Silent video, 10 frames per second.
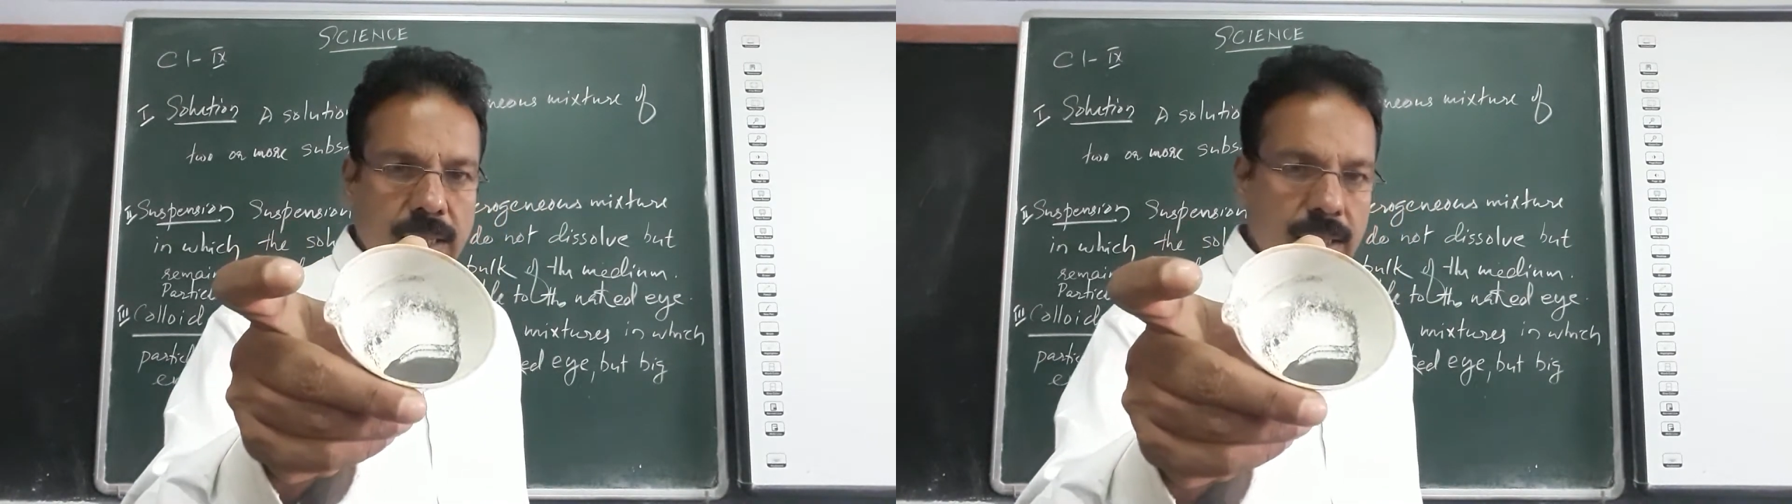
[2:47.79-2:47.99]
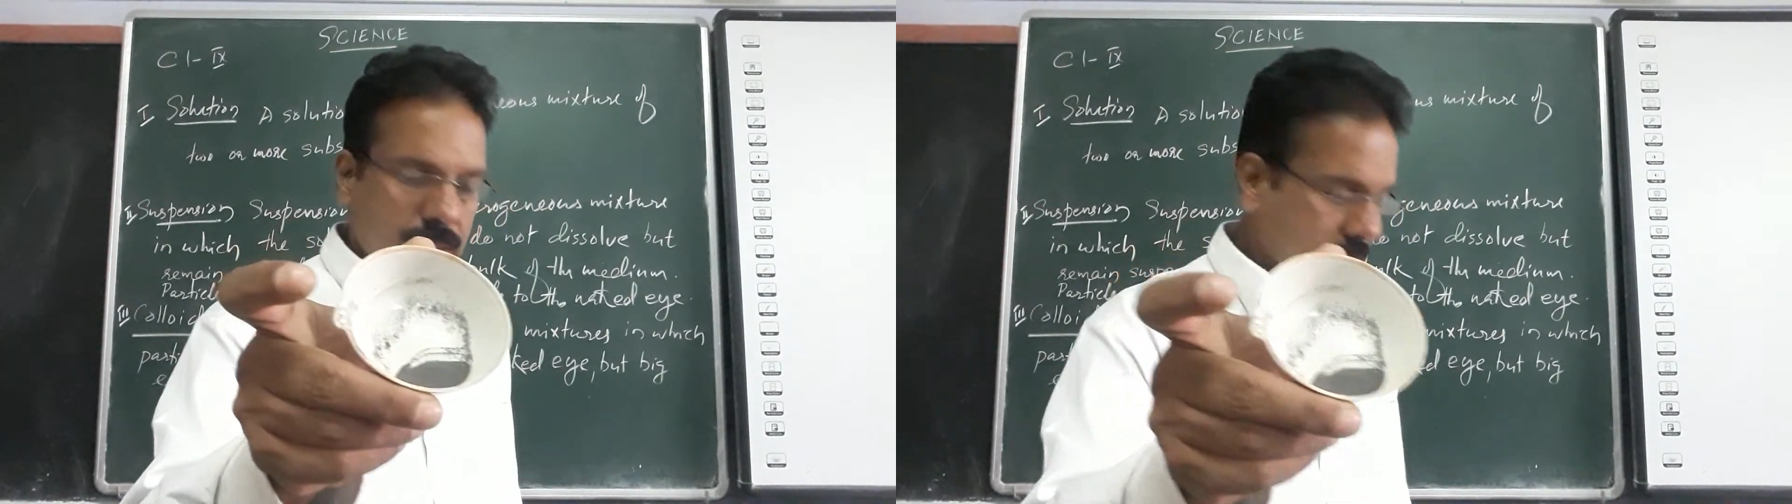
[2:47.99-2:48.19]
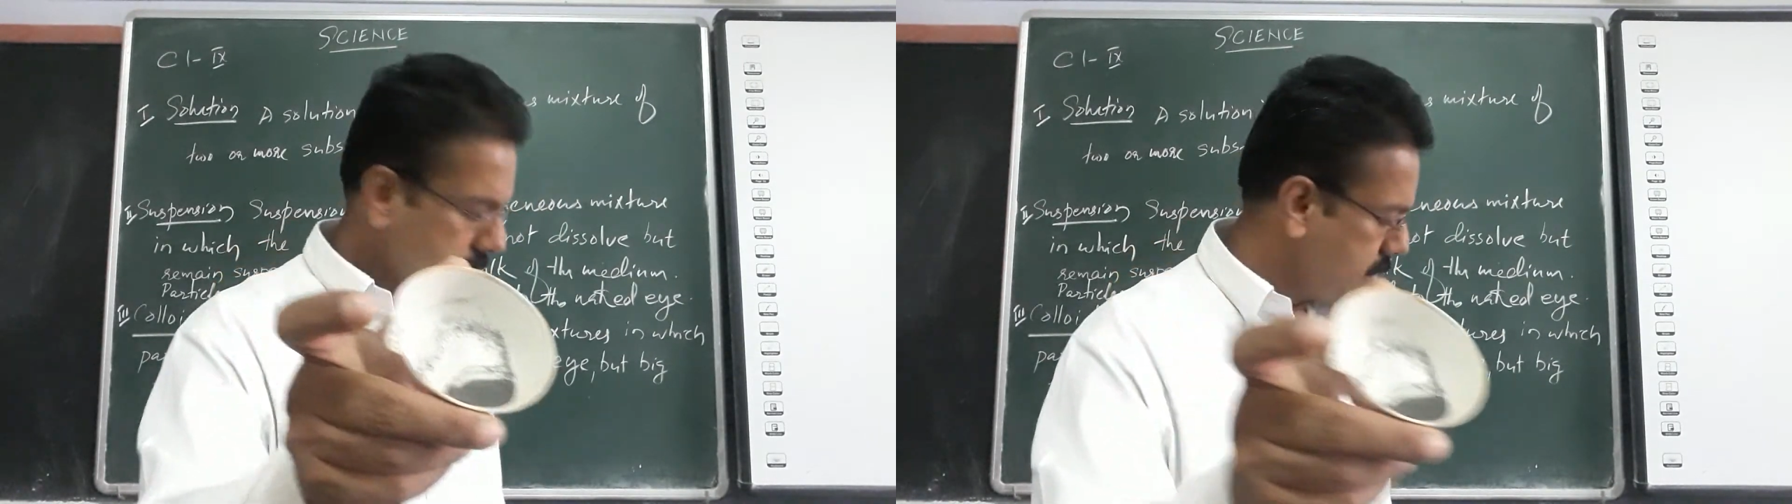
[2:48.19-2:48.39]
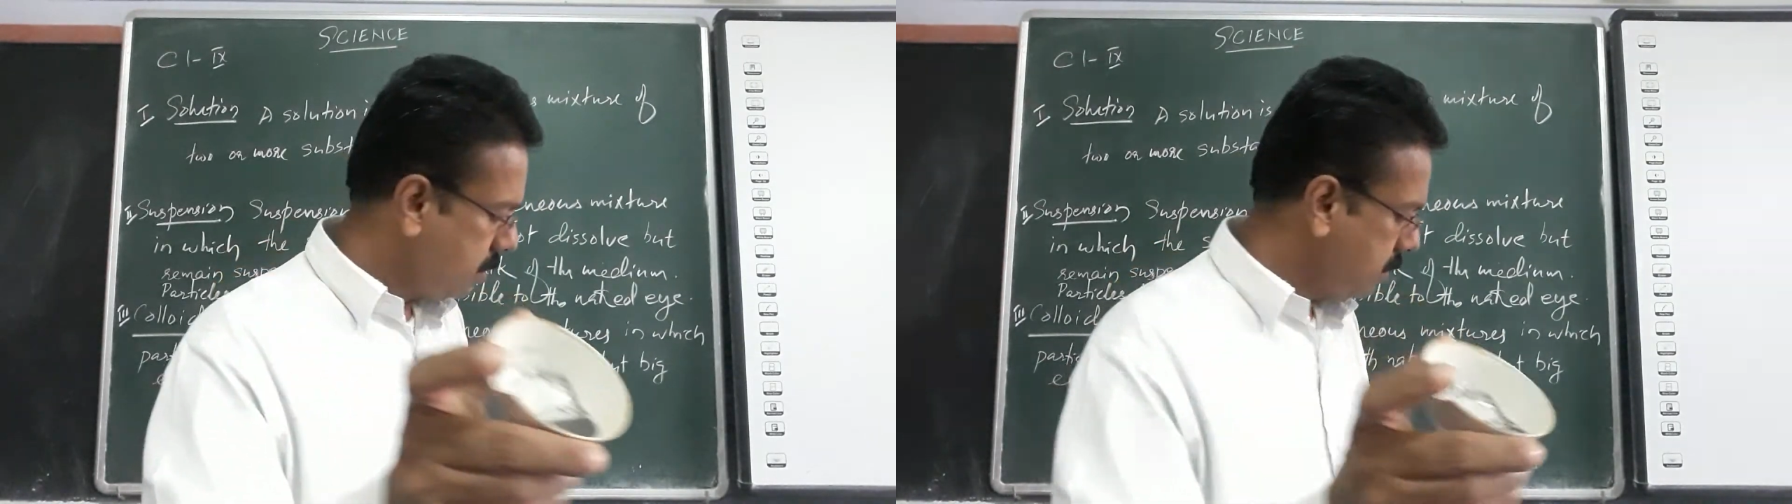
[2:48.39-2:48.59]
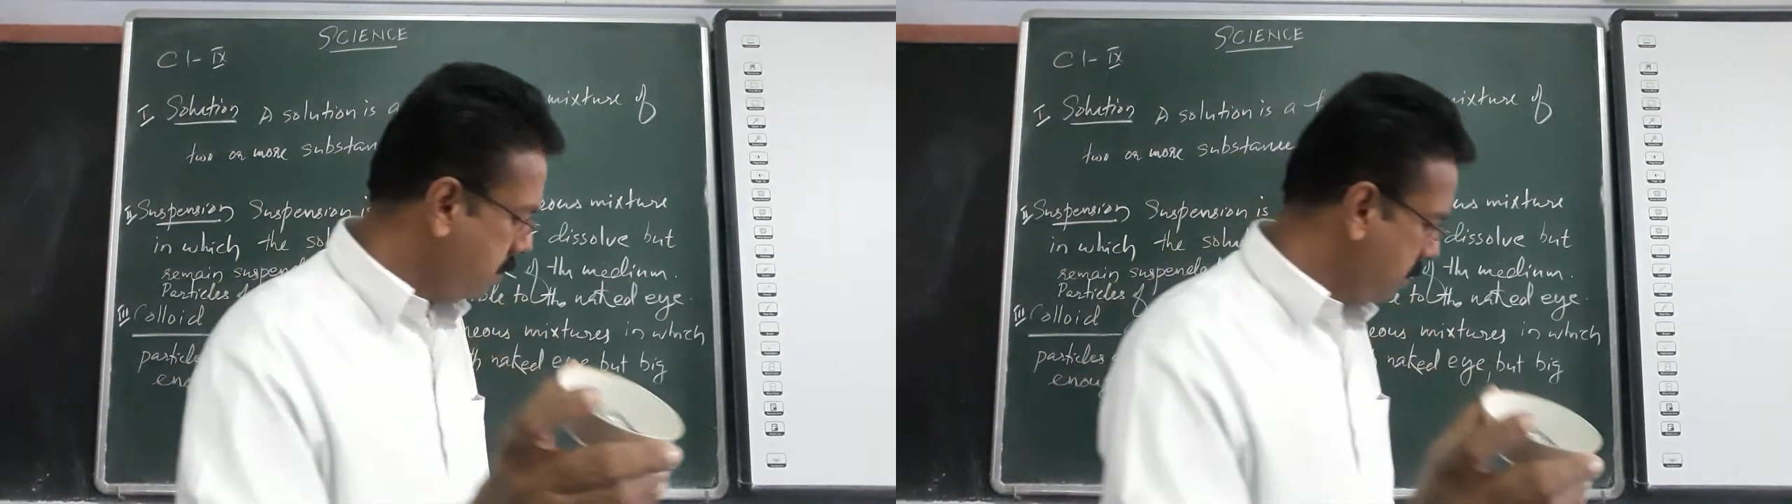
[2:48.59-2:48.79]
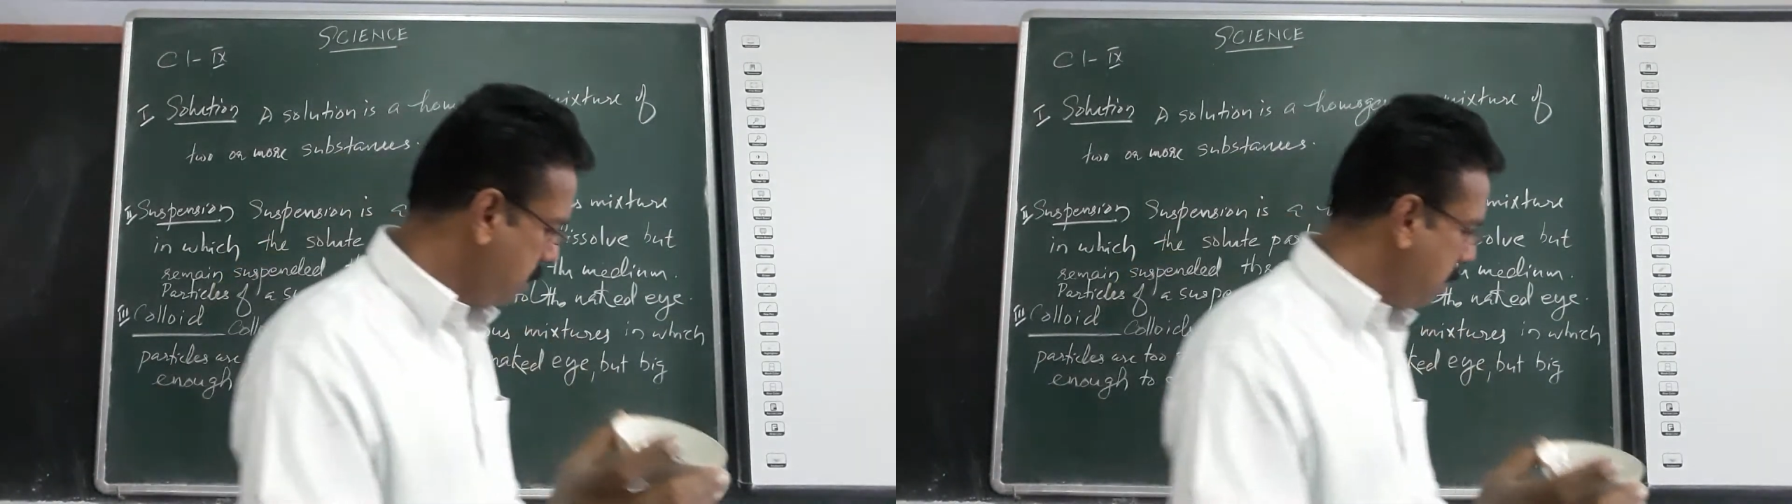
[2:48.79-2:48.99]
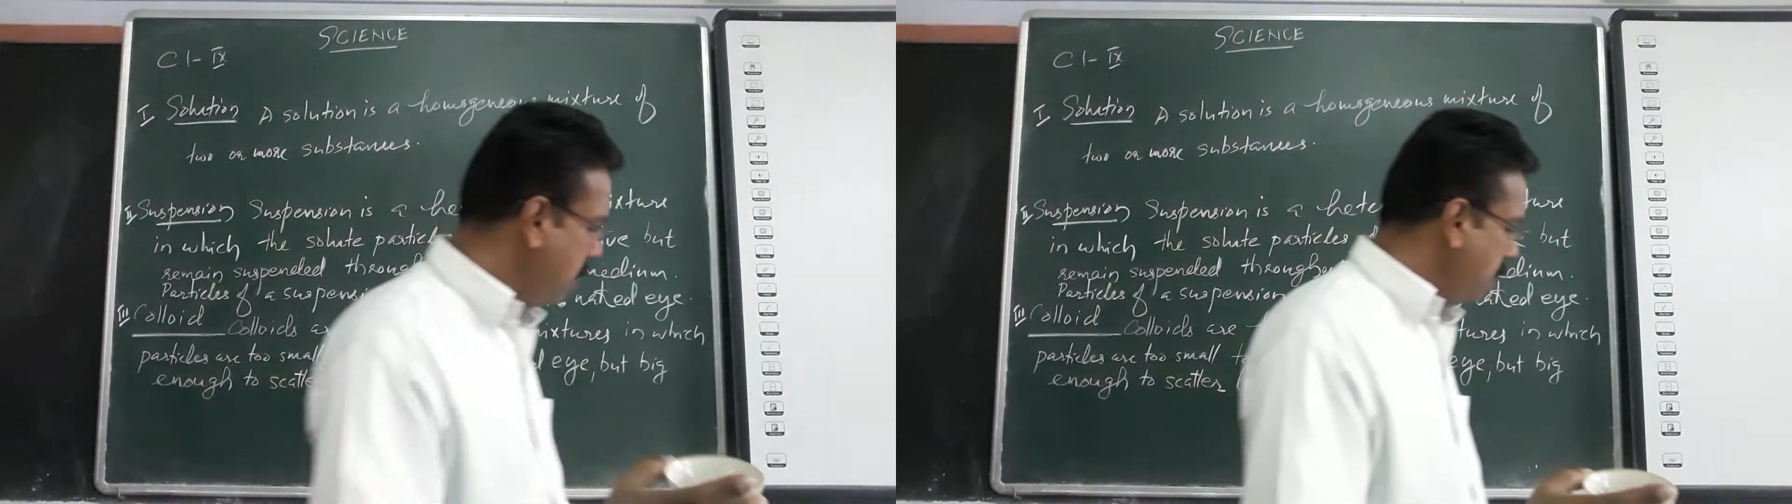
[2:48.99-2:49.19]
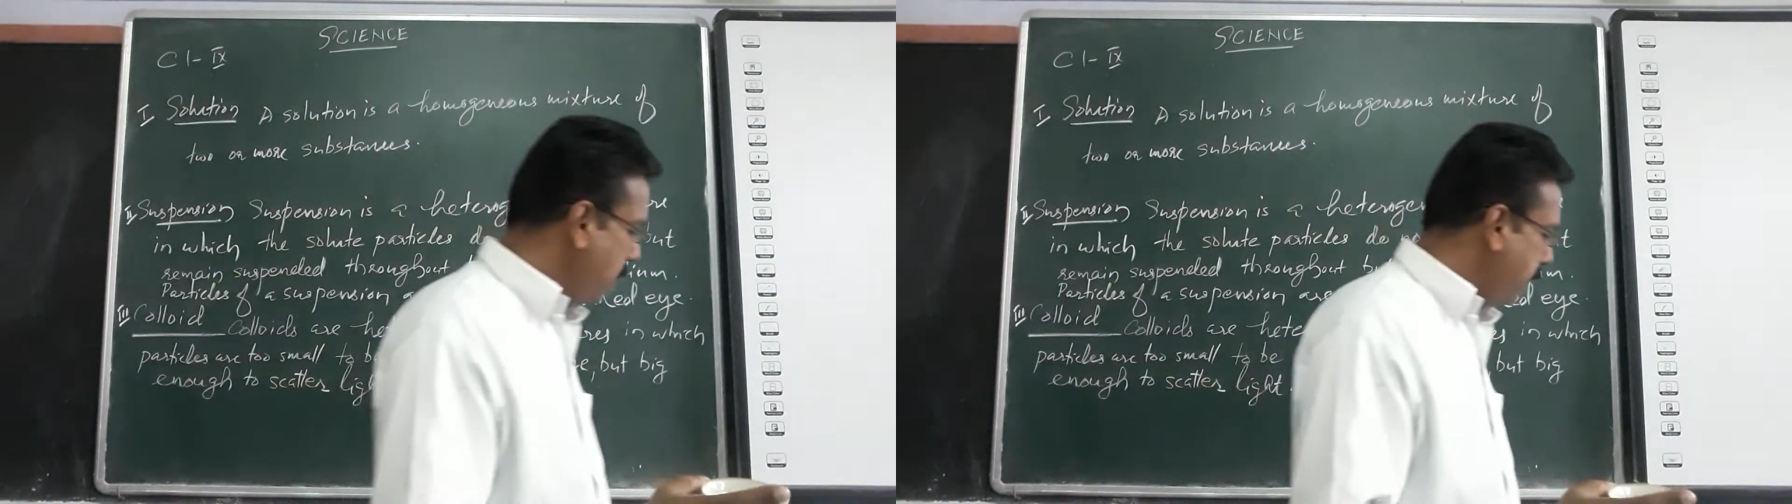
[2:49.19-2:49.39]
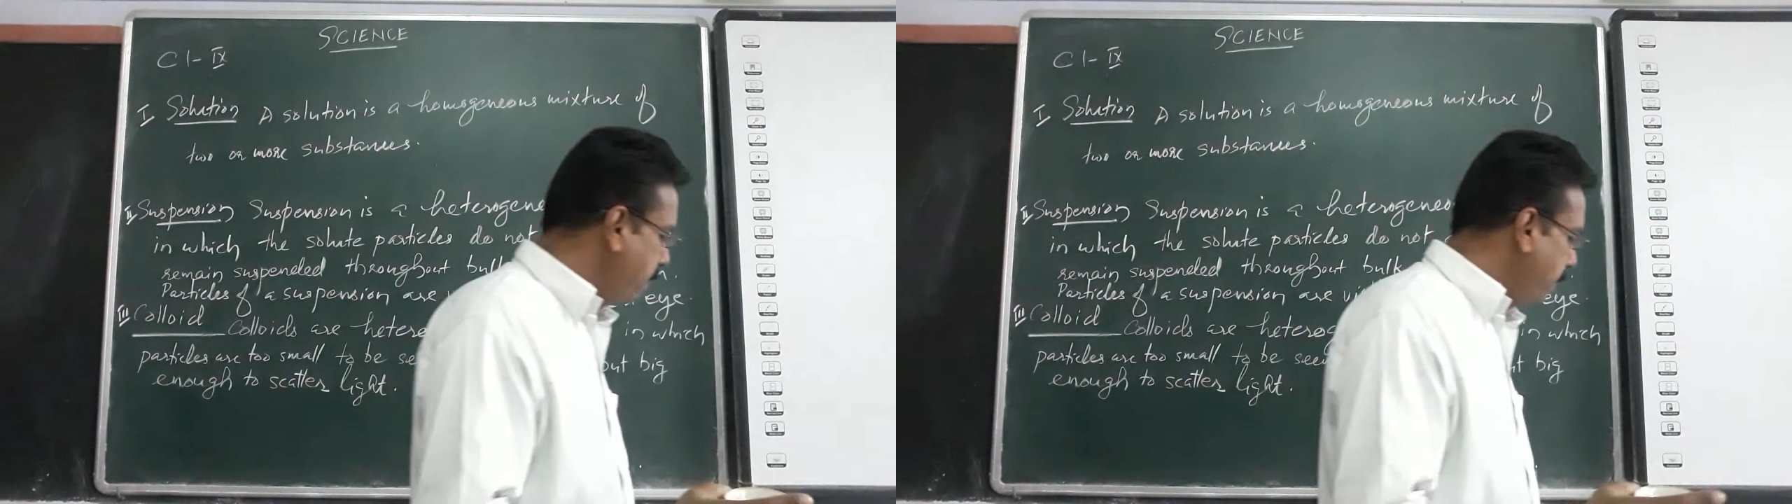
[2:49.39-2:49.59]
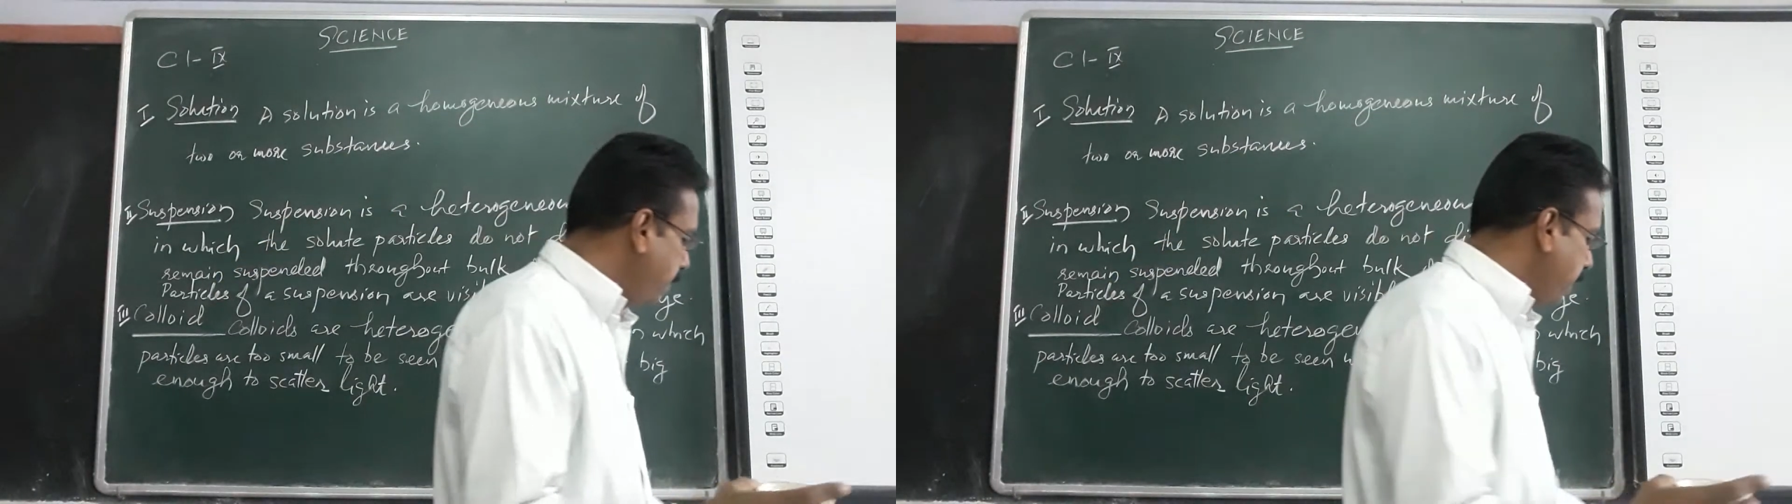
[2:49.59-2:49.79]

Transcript: yes. And when we